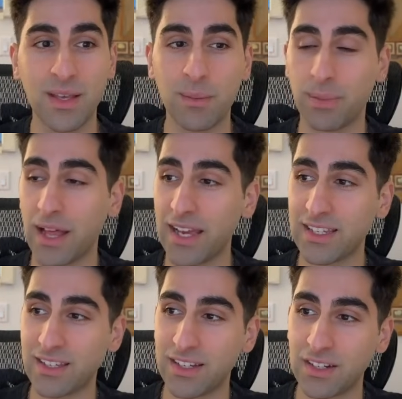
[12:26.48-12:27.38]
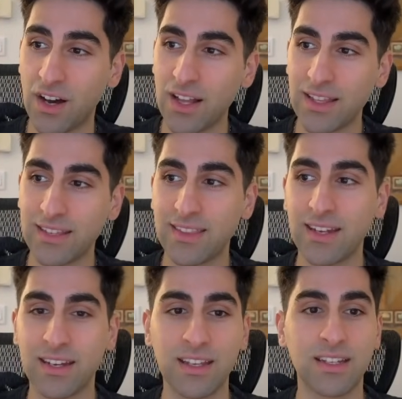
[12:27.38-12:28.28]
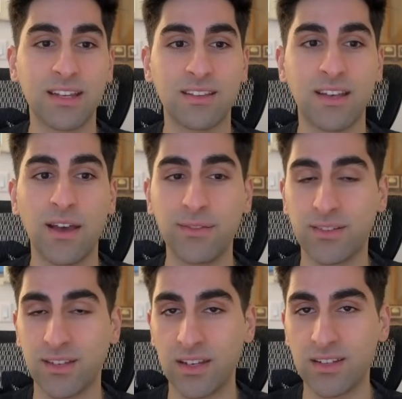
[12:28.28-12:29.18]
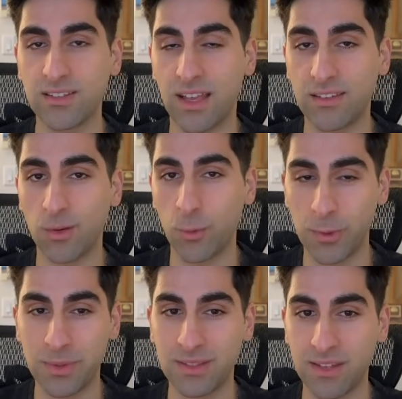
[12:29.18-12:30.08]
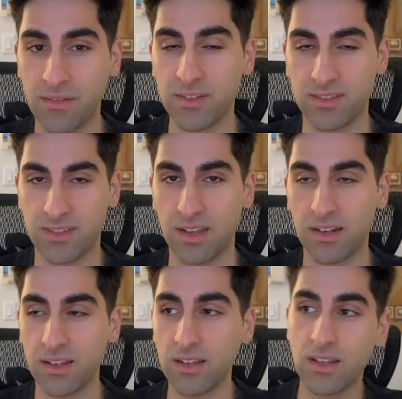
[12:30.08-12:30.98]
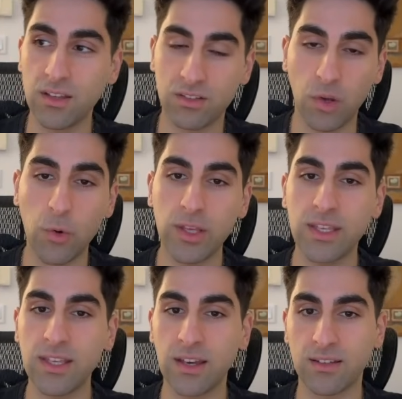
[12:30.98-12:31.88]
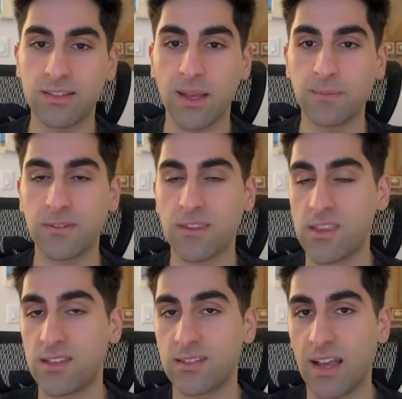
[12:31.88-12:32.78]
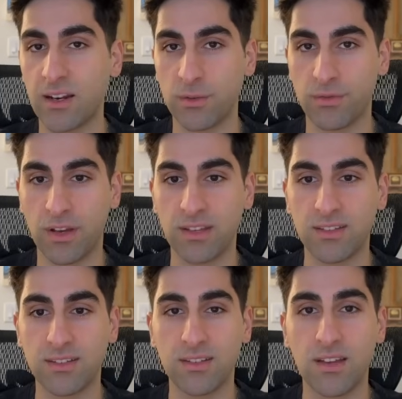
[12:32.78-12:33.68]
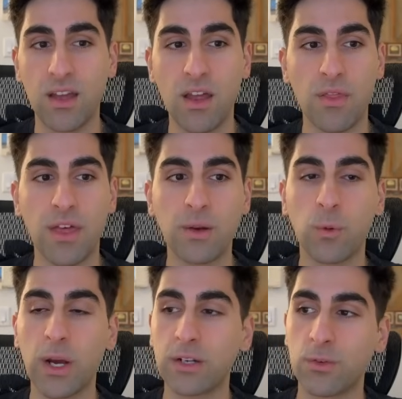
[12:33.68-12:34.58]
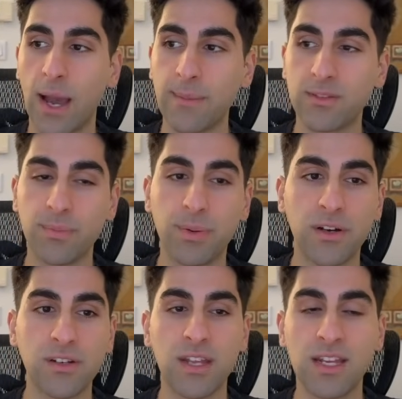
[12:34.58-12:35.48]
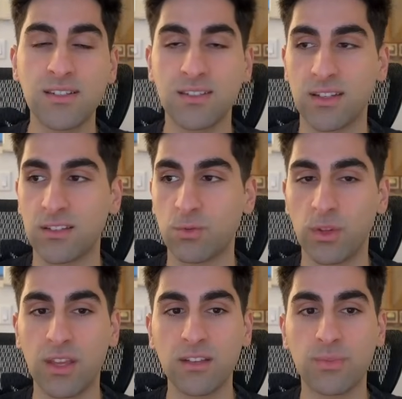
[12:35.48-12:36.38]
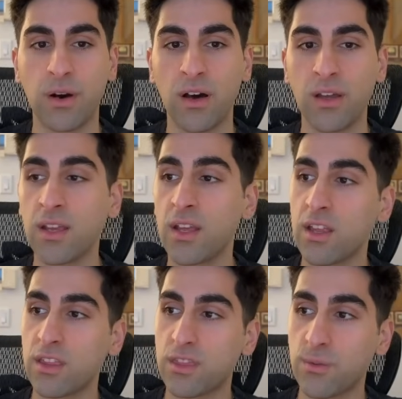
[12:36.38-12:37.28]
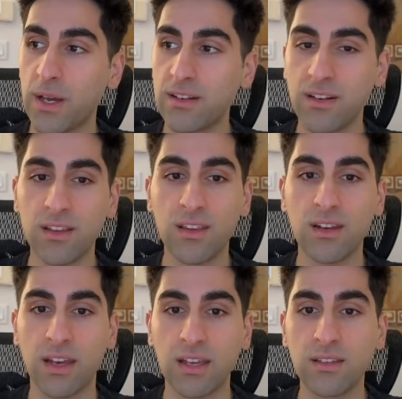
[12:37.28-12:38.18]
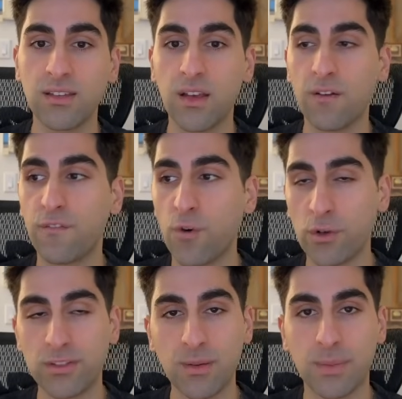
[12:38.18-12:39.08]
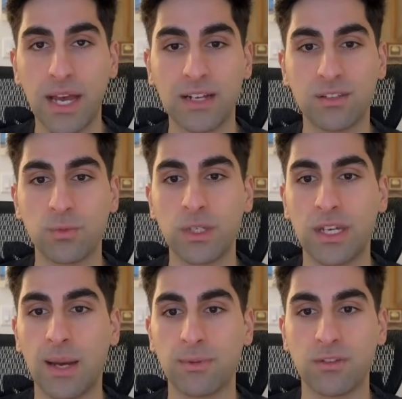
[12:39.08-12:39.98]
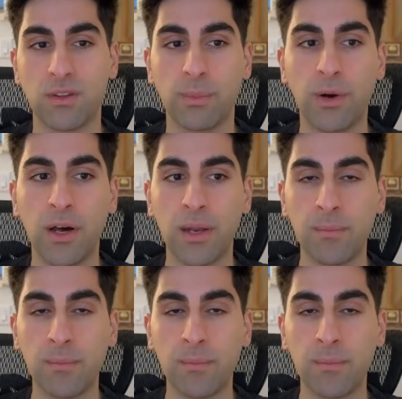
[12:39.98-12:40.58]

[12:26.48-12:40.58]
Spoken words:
Black cannot let that knight get to f6 as it would be devastating, so he accepts the sacrifice. Then white grabs the pawn on h6 with his pawn, threatening the knight, forcing black to recapture the pawn.